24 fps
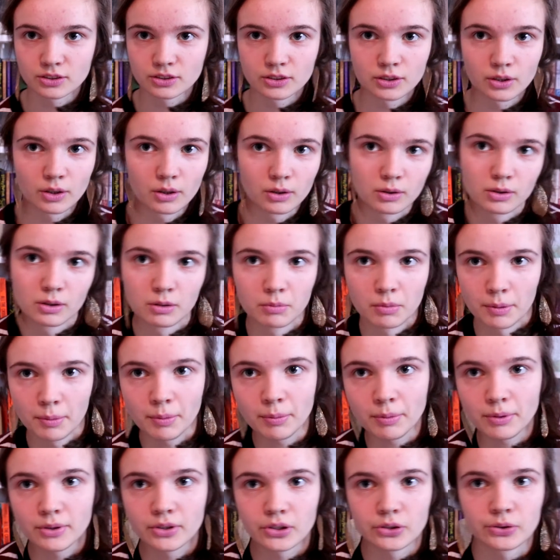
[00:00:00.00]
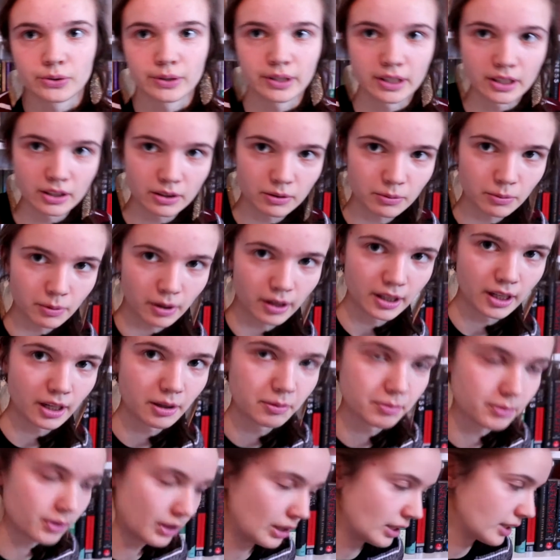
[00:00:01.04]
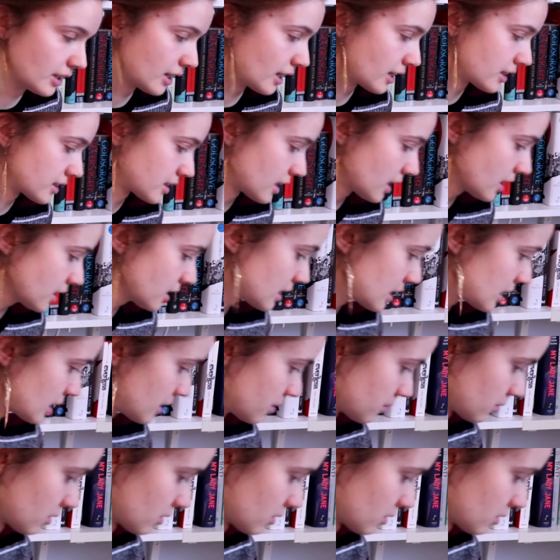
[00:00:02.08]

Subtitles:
So you may be wondering why I'm wearing the exact same